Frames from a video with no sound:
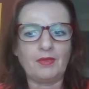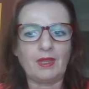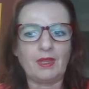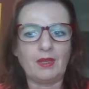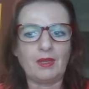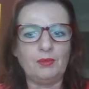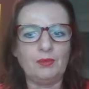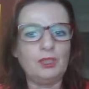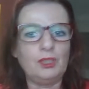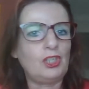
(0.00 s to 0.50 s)

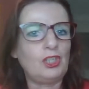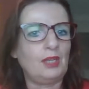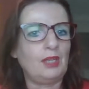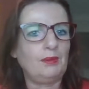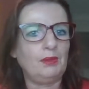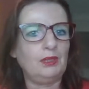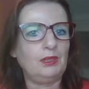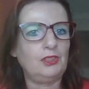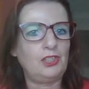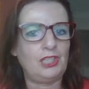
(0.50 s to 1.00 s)
which I
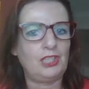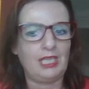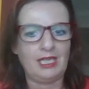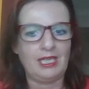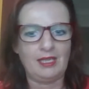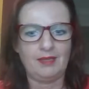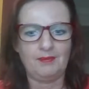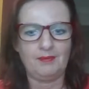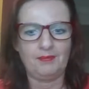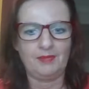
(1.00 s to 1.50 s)
will
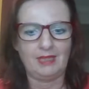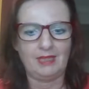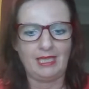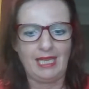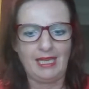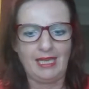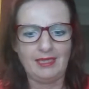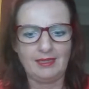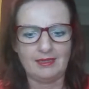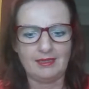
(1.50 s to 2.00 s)
share
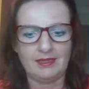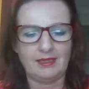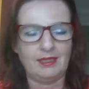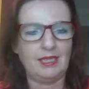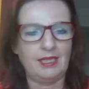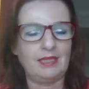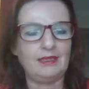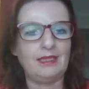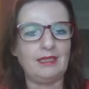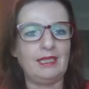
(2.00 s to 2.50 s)

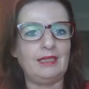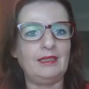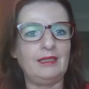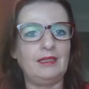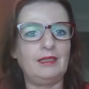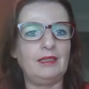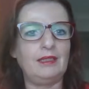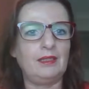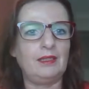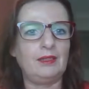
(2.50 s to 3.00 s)
later. And
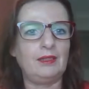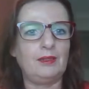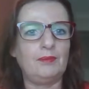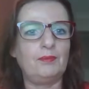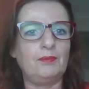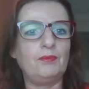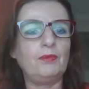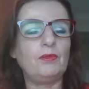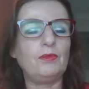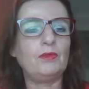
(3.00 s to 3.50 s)
then
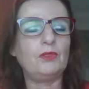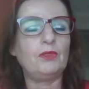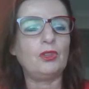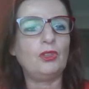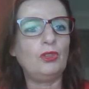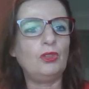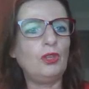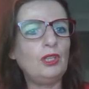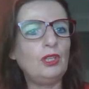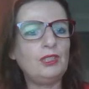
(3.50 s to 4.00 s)
the
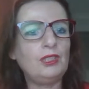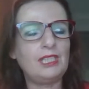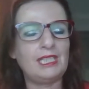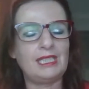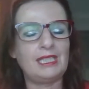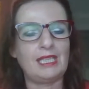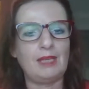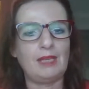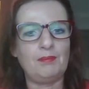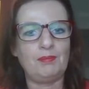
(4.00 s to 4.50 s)
third
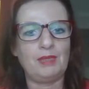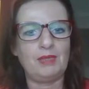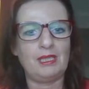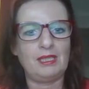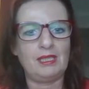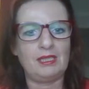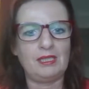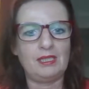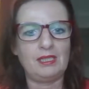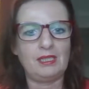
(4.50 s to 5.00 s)
step
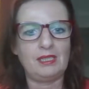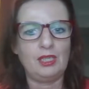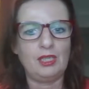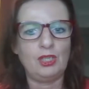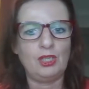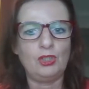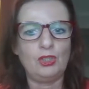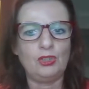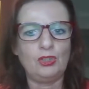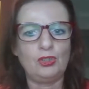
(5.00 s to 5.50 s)
is
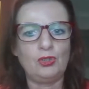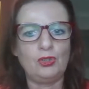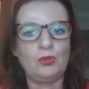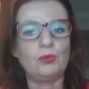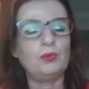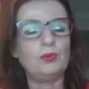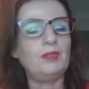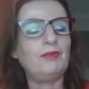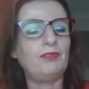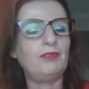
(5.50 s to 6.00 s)
to
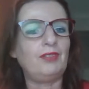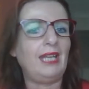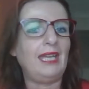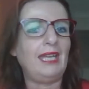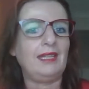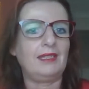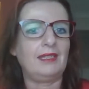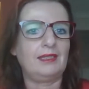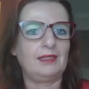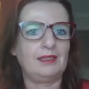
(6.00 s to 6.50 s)

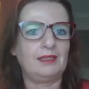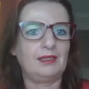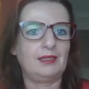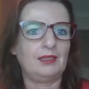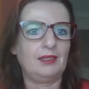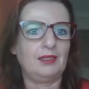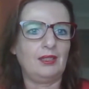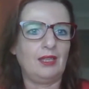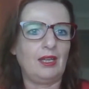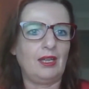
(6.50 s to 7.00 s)
reflect
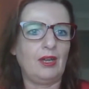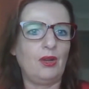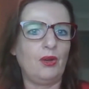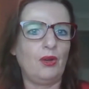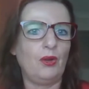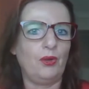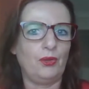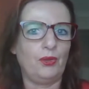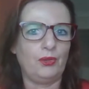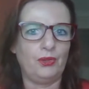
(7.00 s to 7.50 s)

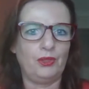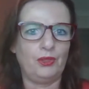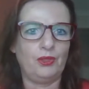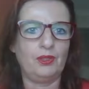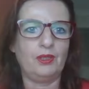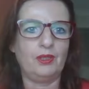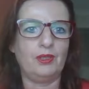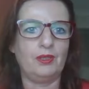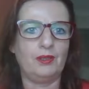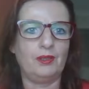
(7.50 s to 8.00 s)

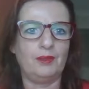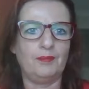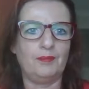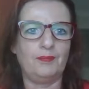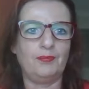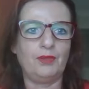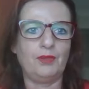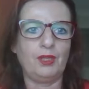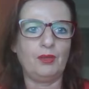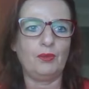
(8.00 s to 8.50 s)
on
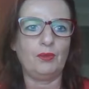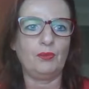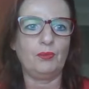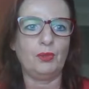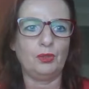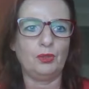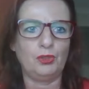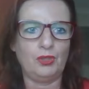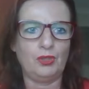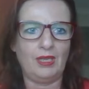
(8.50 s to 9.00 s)

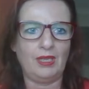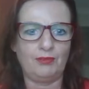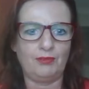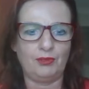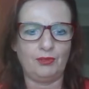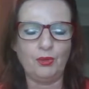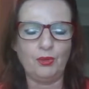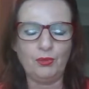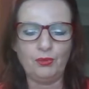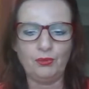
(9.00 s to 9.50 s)
what you have
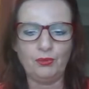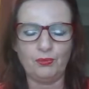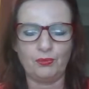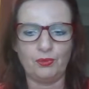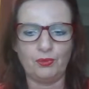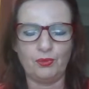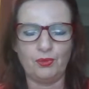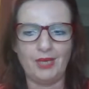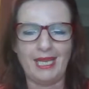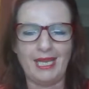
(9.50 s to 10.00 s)
gone
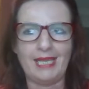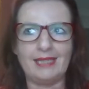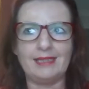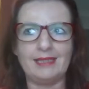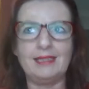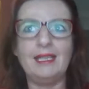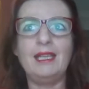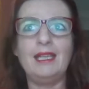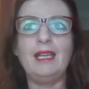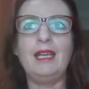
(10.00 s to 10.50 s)
through.
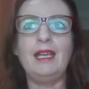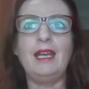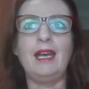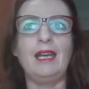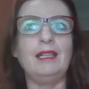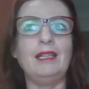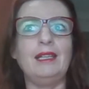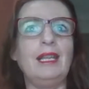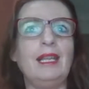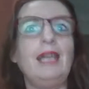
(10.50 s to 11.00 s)
And
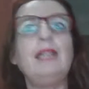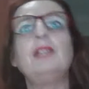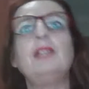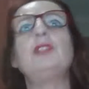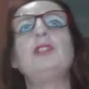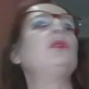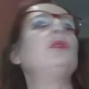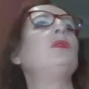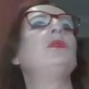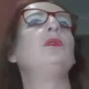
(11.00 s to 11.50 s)
I'd like
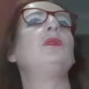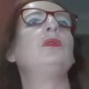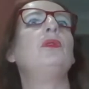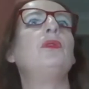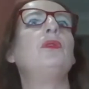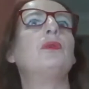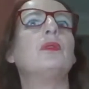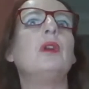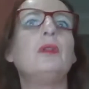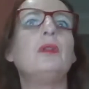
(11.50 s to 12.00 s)
to
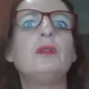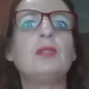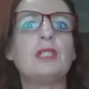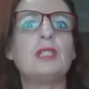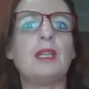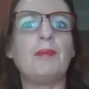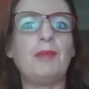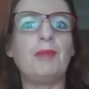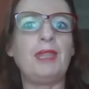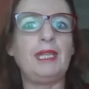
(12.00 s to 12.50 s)
throw
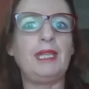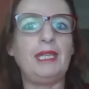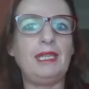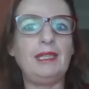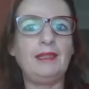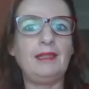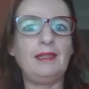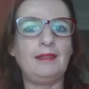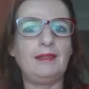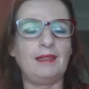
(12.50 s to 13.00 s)
something
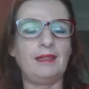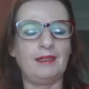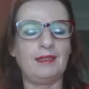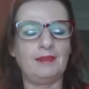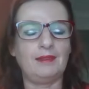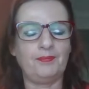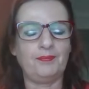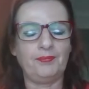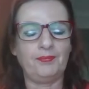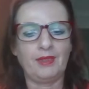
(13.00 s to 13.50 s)
in
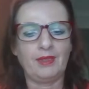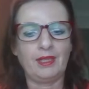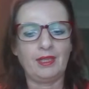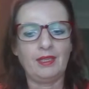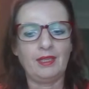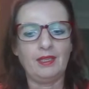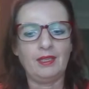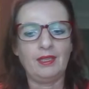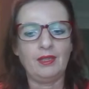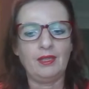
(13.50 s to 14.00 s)
there,
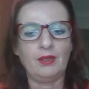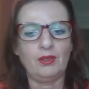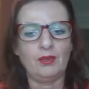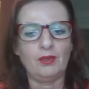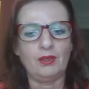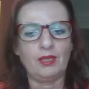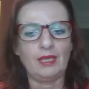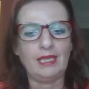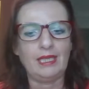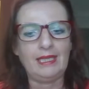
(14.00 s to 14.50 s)

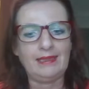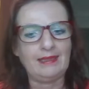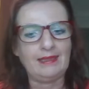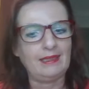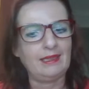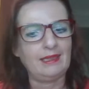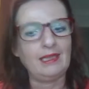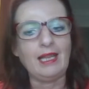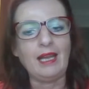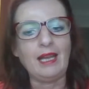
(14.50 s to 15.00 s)
in
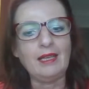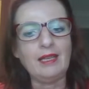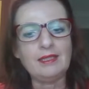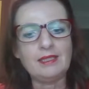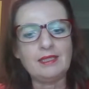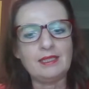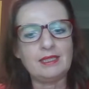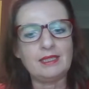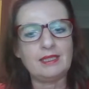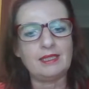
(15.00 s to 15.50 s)
that
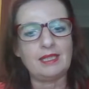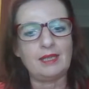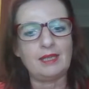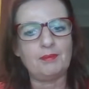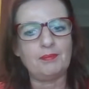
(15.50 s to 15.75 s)
last step,